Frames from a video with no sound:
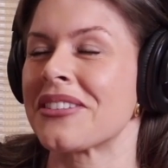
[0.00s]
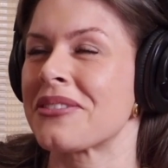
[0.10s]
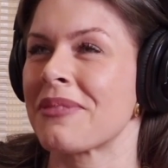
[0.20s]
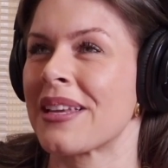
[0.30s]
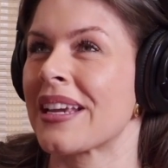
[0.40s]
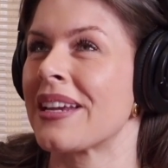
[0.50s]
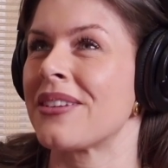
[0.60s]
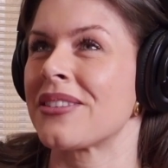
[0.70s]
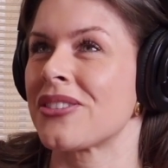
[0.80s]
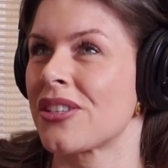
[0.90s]
She's amazing
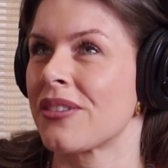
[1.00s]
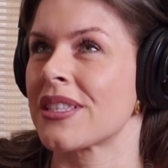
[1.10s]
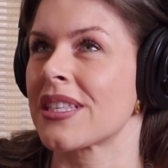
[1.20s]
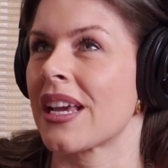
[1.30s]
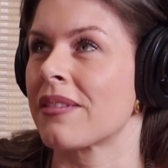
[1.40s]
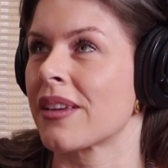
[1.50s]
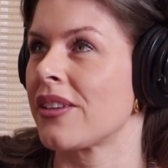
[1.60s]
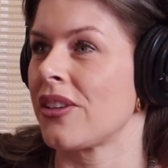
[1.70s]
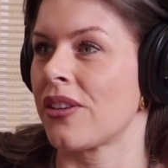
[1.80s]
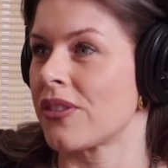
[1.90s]
anyways, and she was like,
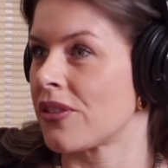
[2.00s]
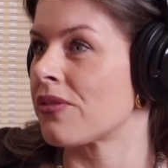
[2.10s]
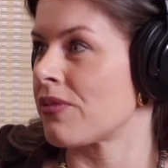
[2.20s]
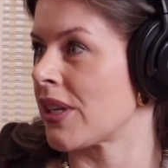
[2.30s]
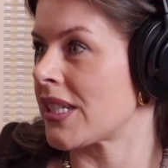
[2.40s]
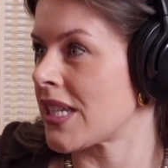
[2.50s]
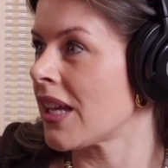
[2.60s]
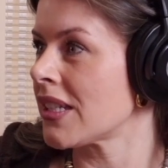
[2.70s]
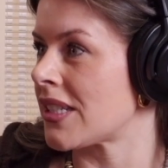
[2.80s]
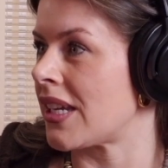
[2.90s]
you're really
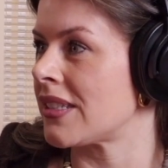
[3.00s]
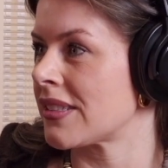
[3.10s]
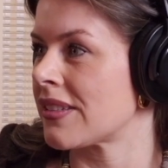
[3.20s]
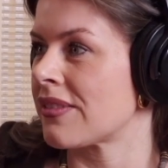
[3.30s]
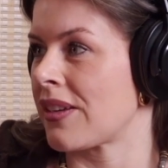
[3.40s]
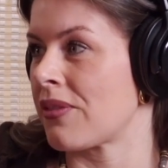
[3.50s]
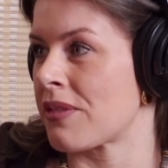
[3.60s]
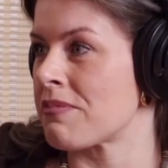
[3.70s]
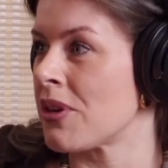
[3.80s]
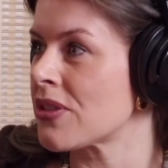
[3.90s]
talented with
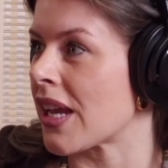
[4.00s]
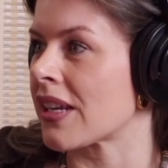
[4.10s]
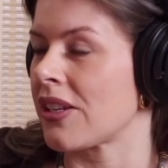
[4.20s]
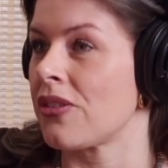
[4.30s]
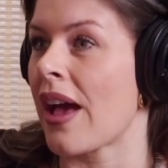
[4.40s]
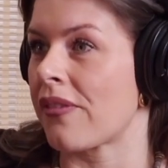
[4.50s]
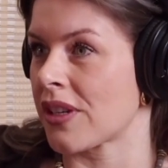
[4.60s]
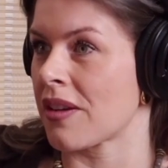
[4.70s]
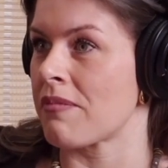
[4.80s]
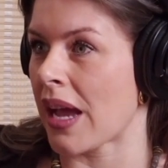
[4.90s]
music. You have to
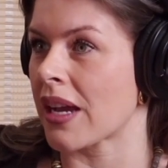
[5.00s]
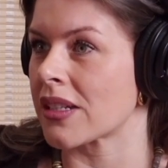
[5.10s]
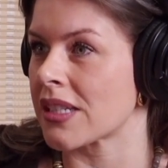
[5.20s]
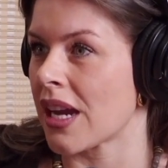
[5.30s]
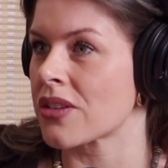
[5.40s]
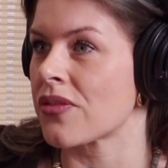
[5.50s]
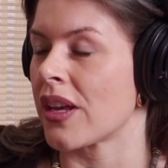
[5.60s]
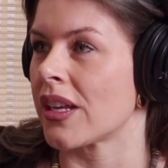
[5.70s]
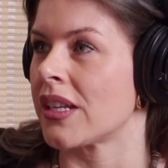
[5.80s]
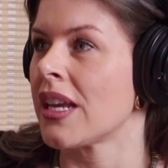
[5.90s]
come back out to
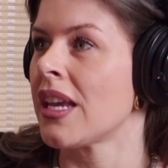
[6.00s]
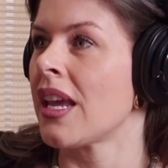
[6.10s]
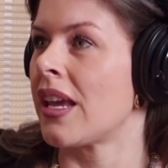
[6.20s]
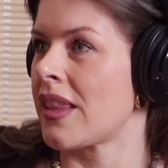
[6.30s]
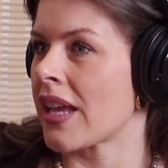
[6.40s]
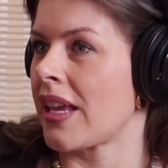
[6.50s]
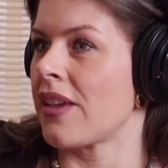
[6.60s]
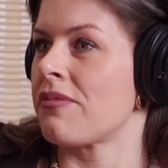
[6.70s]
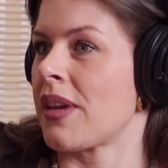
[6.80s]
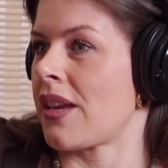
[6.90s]
Nashville, and that
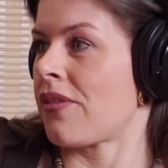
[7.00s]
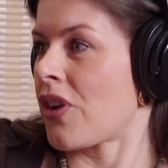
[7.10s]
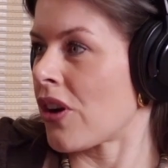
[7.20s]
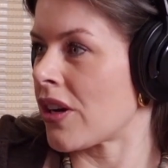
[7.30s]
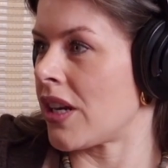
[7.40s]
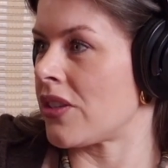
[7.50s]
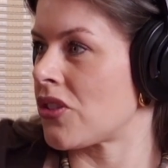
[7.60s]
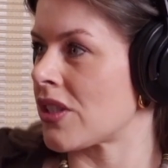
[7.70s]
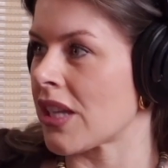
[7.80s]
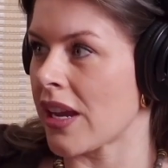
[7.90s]
gave me enough courage
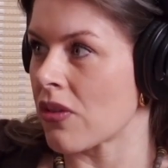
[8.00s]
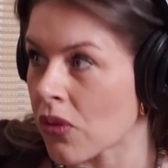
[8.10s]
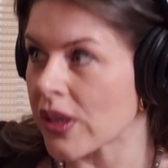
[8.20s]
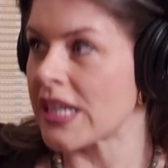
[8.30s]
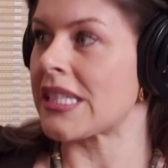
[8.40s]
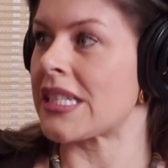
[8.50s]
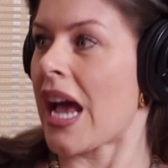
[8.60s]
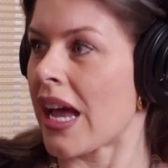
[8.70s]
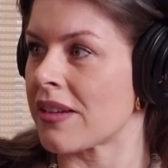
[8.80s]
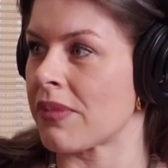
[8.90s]
to like
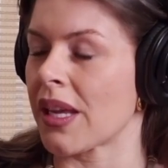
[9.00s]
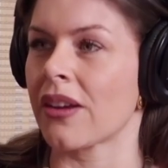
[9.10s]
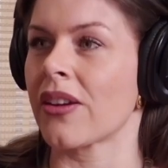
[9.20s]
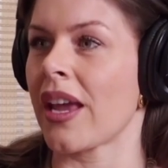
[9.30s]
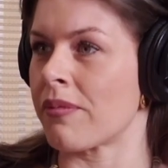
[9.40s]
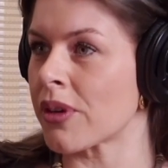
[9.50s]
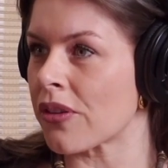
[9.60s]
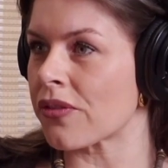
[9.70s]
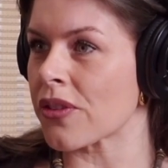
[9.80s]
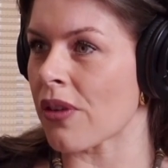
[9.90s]
reset and be like, okay, I'm gonna go
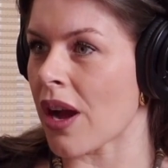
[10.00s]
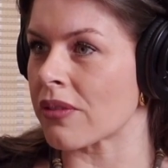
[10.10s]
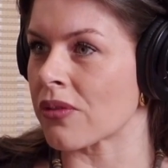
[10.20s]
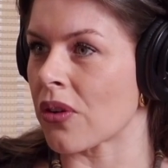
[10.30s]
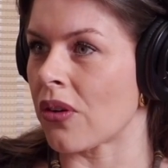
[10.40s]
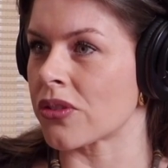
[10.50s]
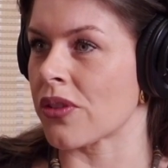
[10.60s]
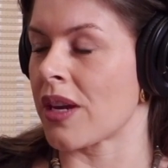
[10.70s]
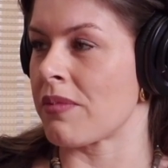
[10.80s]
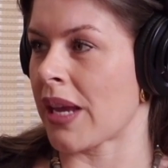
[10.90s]
for the rock and roll
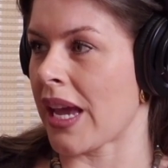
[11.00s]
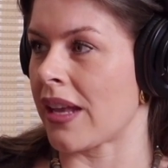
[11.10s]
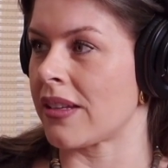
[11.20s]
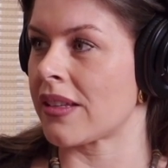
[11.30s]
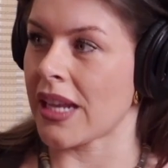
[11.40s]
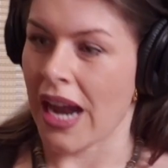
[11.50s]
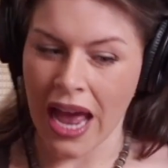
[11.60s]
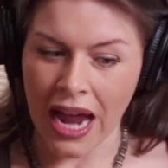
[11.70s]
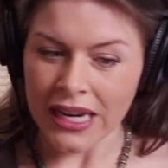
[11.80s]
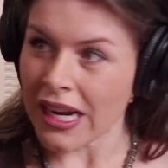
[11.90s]
dream again that I
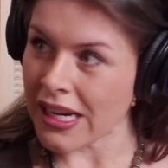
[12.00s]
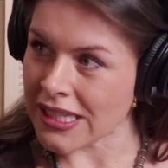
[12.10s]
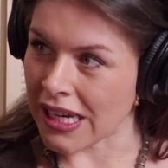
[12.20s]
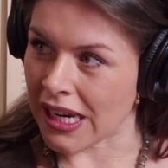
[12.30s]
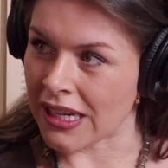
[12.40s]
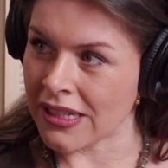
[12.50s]
had at 18.